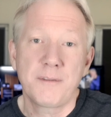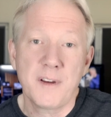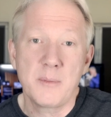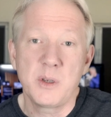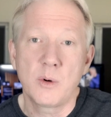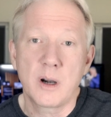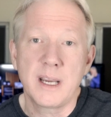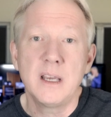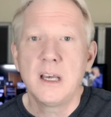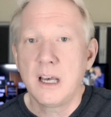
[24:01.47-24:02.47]

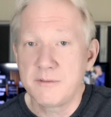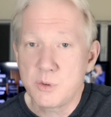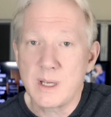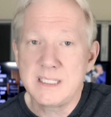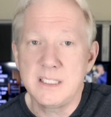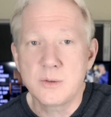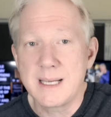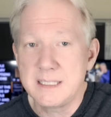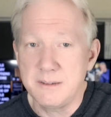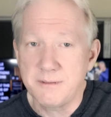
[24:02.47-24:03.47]
February of
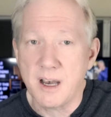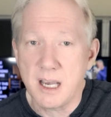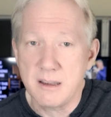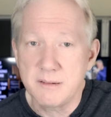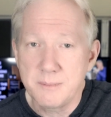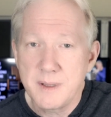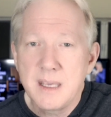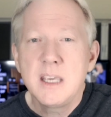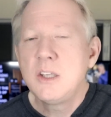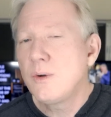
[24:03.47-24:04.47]
2025.
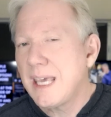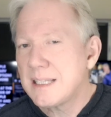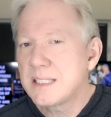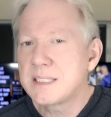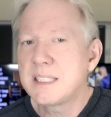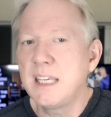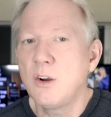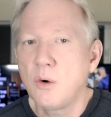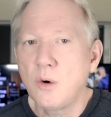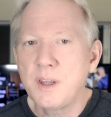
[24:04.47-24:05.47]
You'll get to see
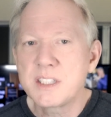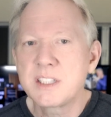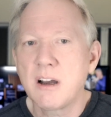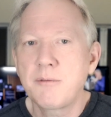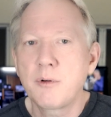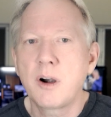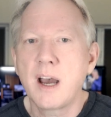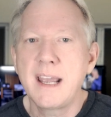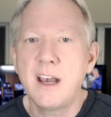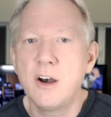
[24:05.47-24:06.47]
all the software
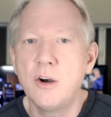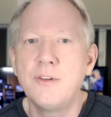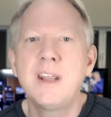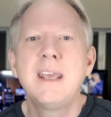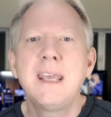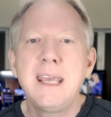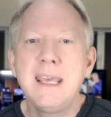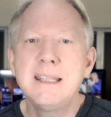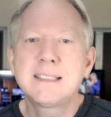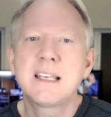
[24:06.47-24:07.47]
I own
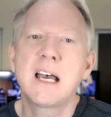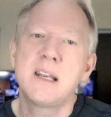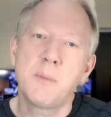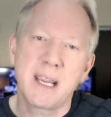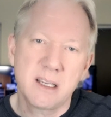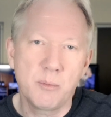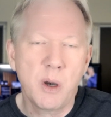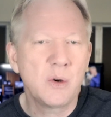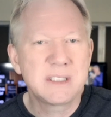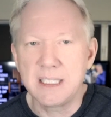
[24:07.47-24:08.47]
inside my
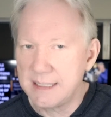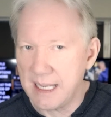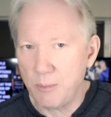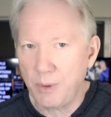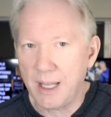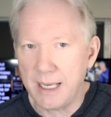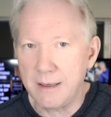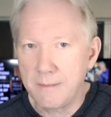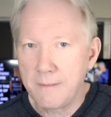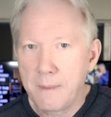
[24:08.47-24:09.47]
composing template.
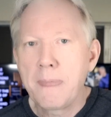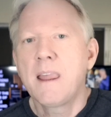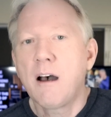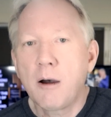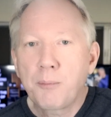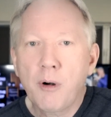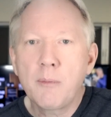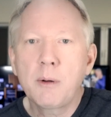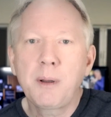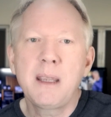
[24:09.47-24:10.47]
I'll
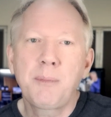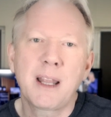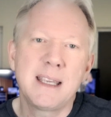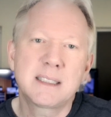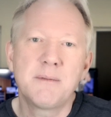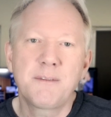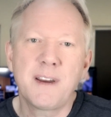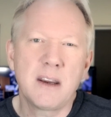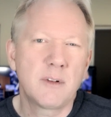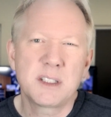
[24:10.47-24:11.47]
probably play some
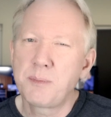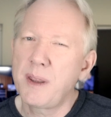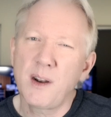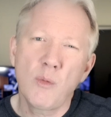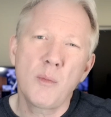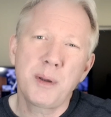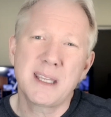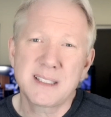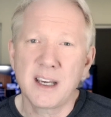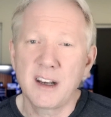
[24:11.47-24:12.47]
favorites, but there won't be
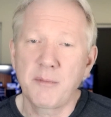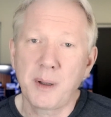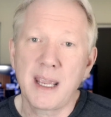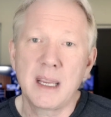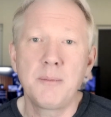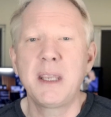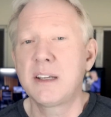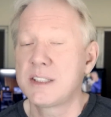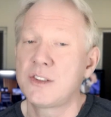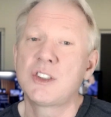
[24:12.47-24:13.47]
a ton of playing
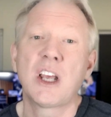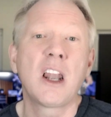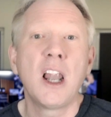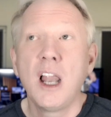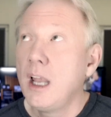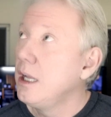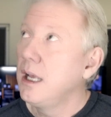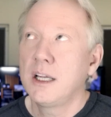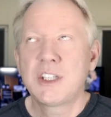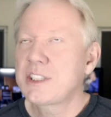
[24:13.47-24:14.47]
because there's
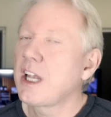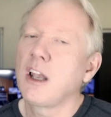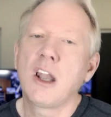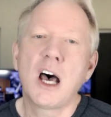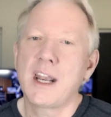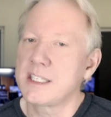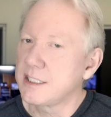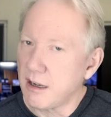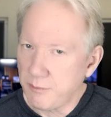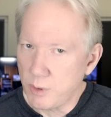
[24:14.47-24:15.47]
just a lot of
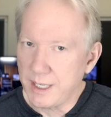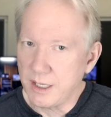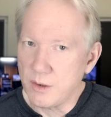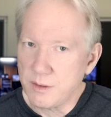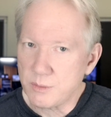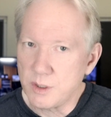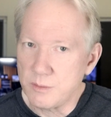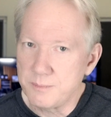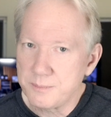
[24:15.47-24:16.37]
software to go through.